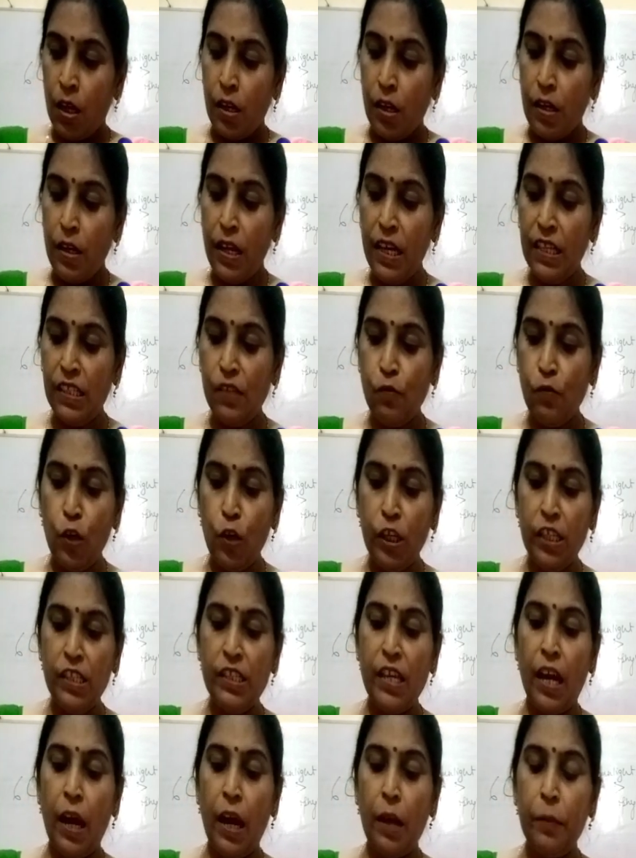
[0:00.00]
Next, what
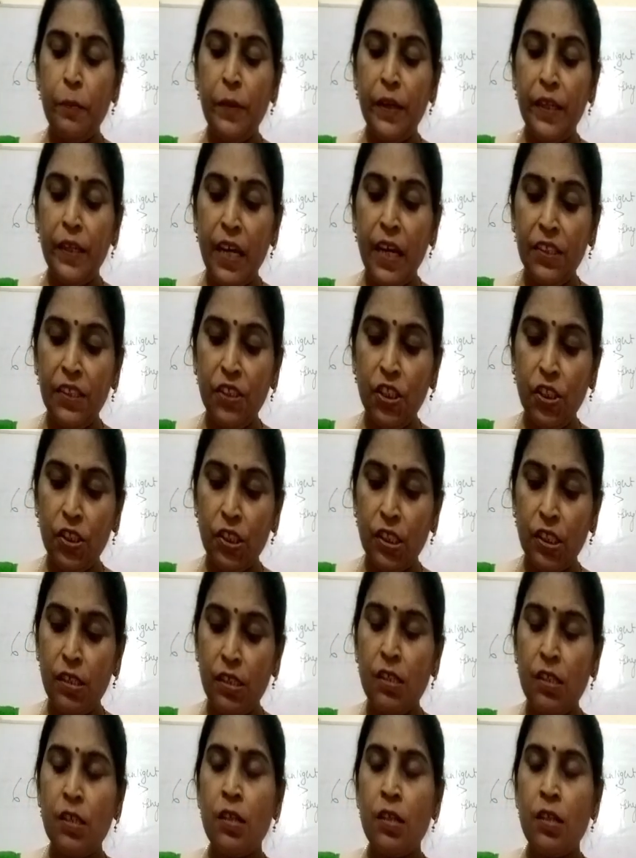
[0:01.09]
is hybridization?